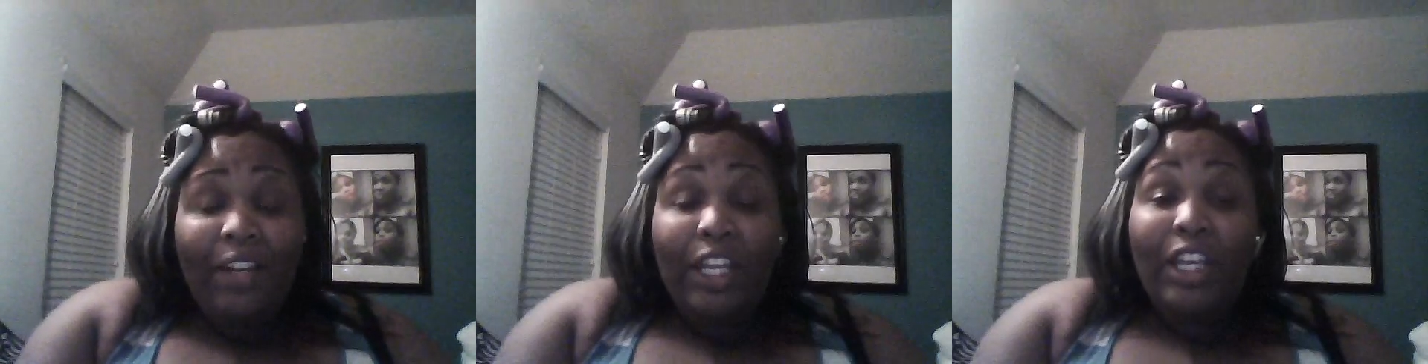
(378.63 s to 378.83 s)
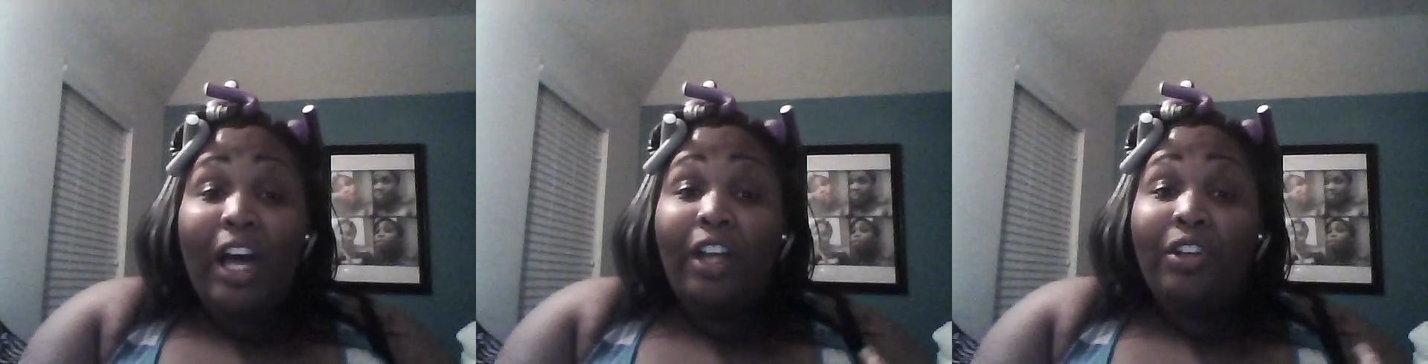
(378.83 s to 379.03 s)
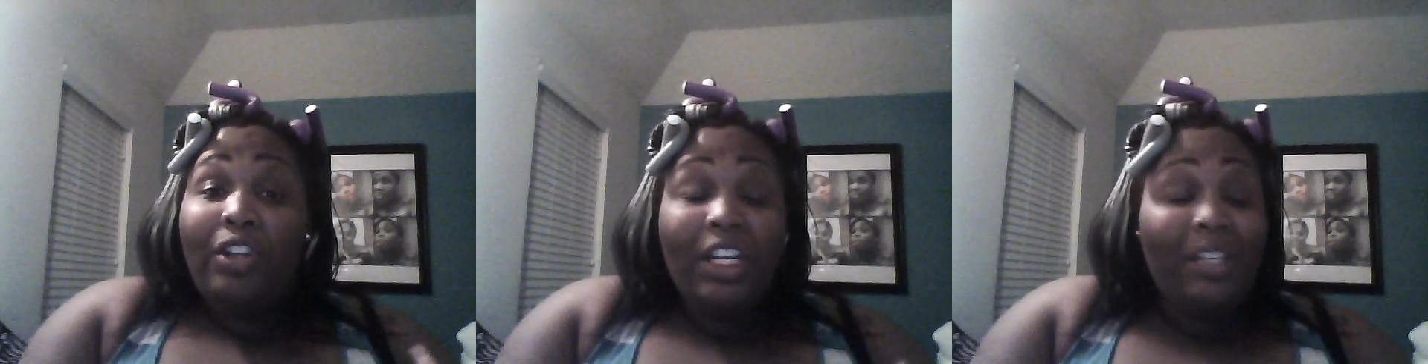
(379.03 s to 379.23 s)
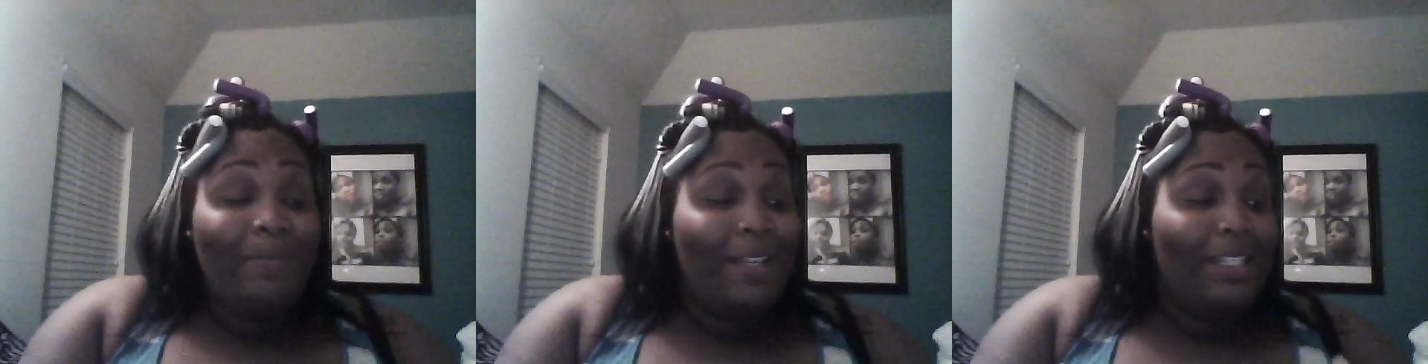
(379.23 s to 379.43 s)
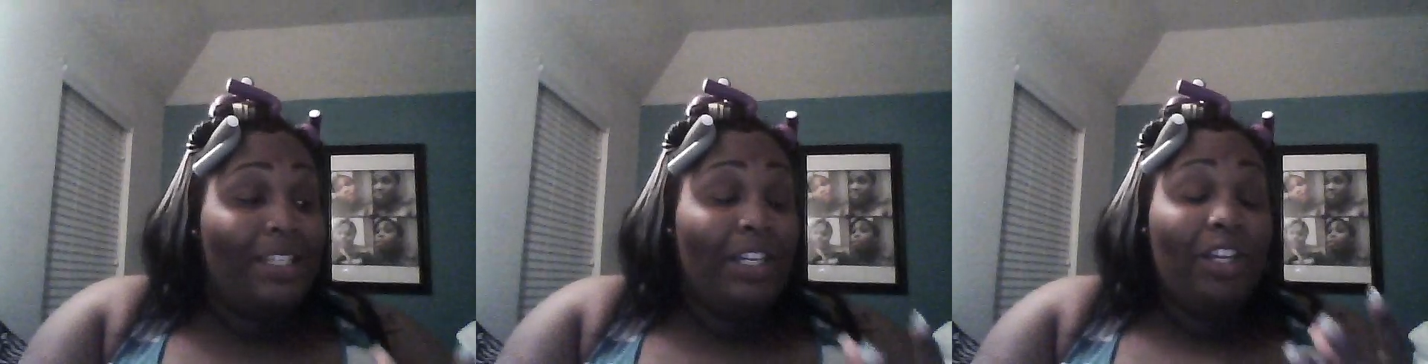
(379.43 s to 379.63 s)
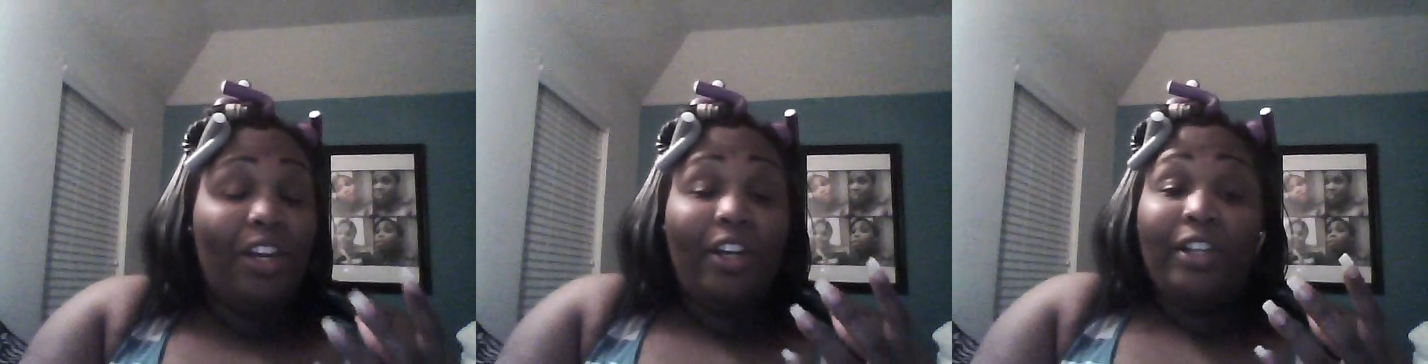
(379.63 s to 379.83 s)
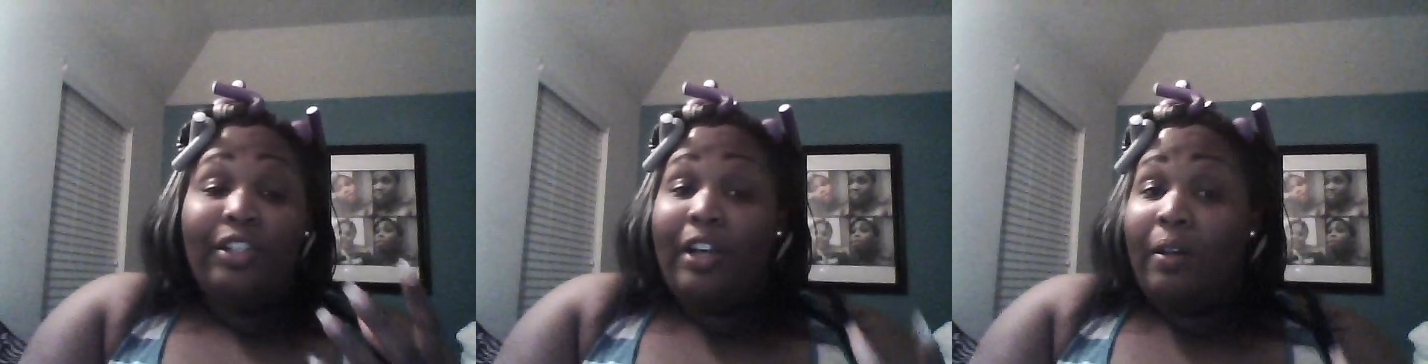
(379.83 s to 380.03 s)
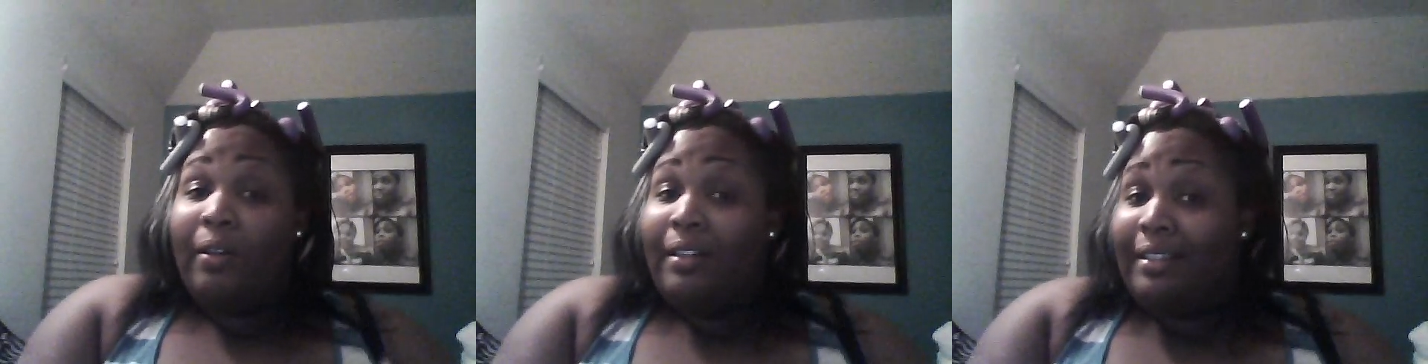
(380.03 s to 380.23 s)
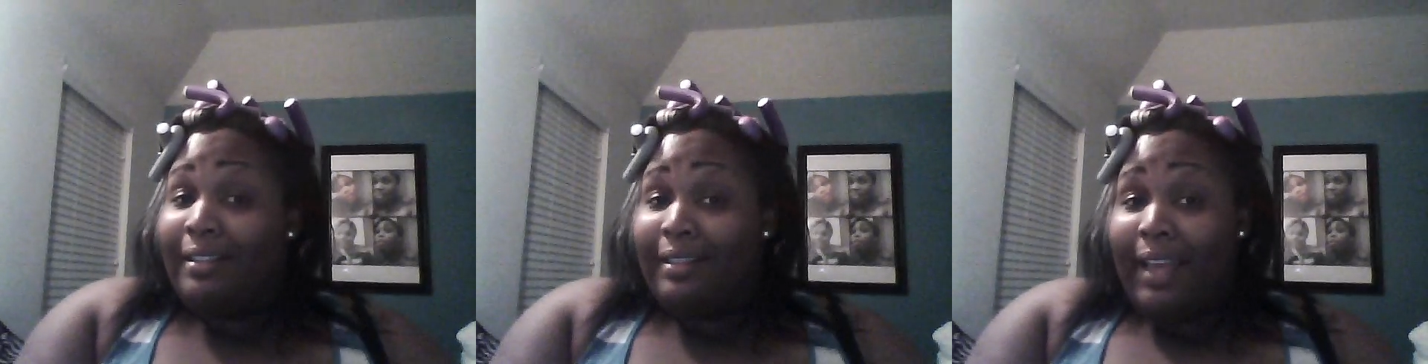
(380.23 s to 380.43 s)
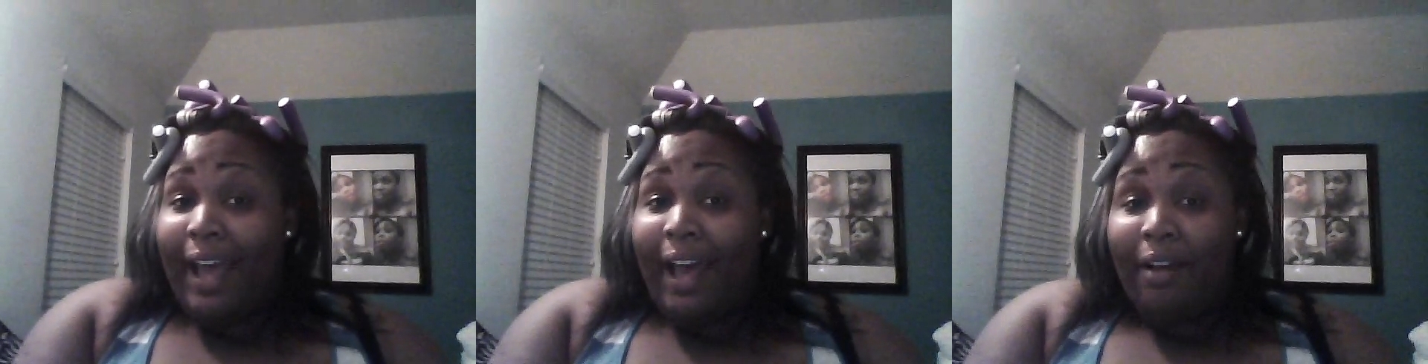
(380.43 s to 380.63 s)
y'all need to be sending your
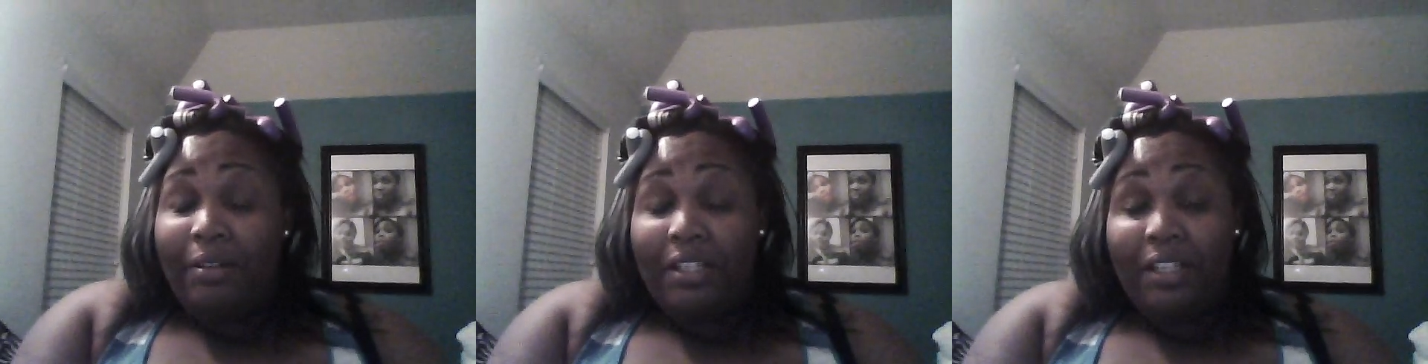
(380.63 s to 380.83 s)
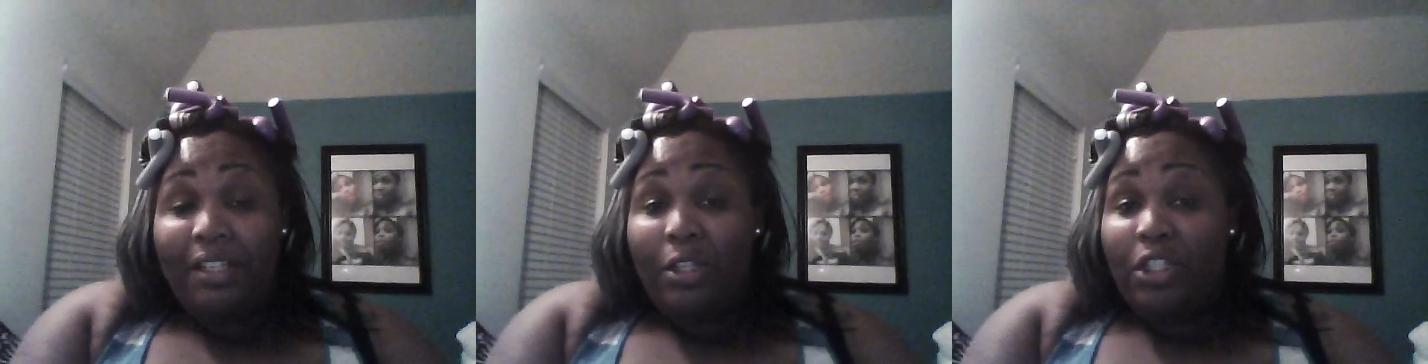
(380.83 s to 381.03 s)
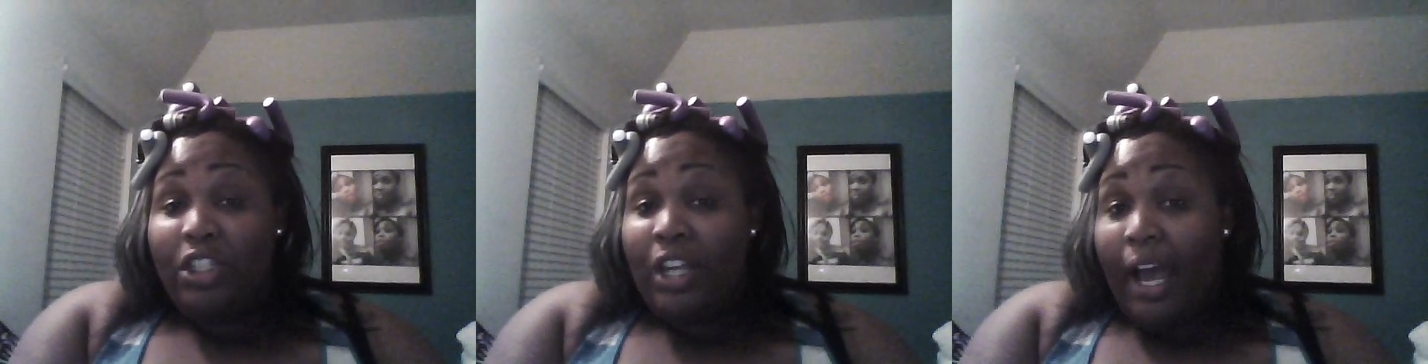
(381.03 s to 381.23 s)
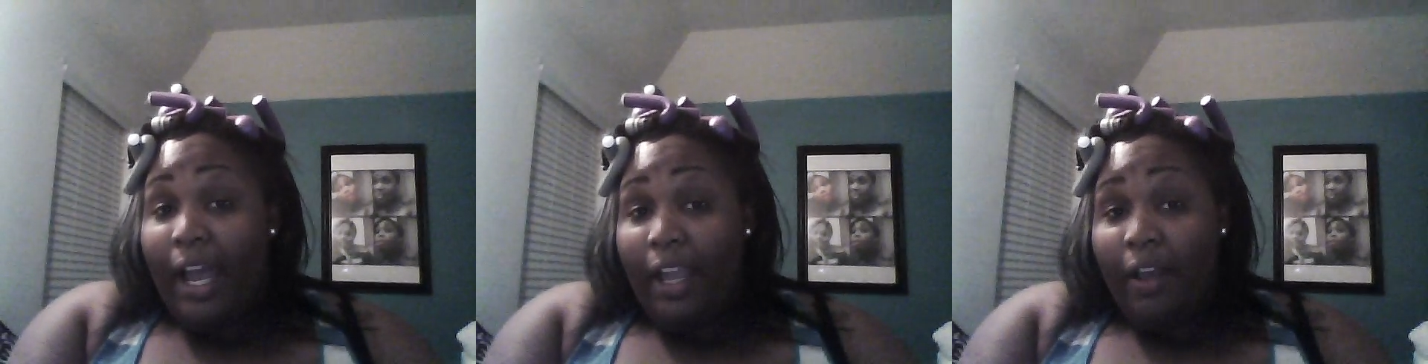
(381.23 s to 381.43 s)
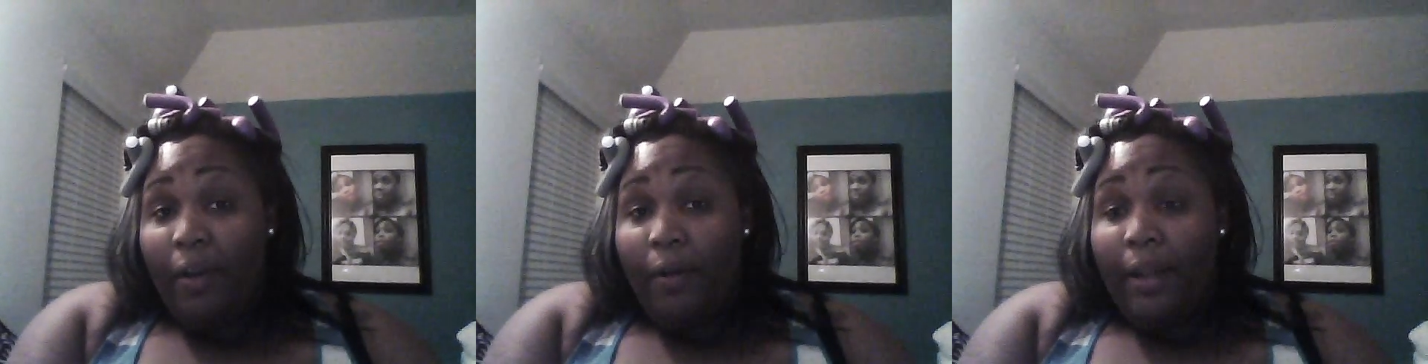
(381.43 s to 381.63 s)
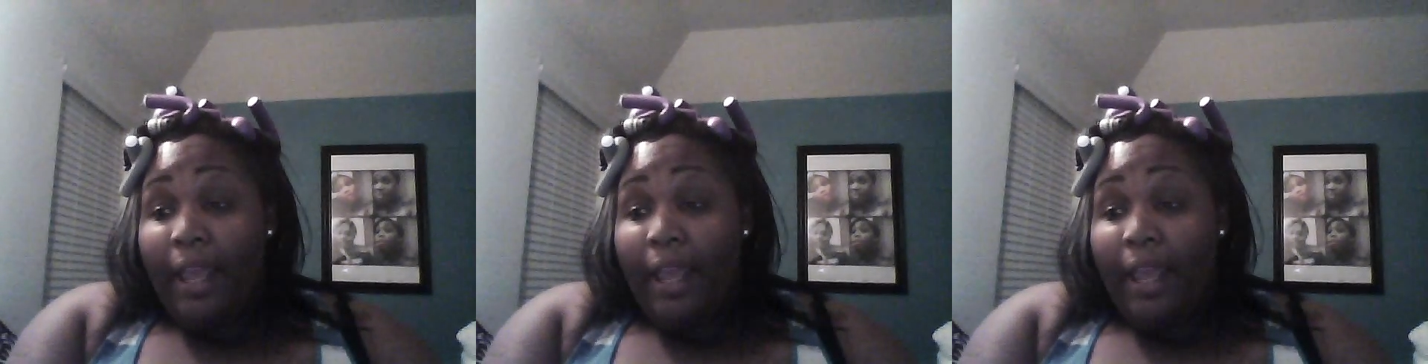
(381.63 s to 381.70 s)
condolences out to the child.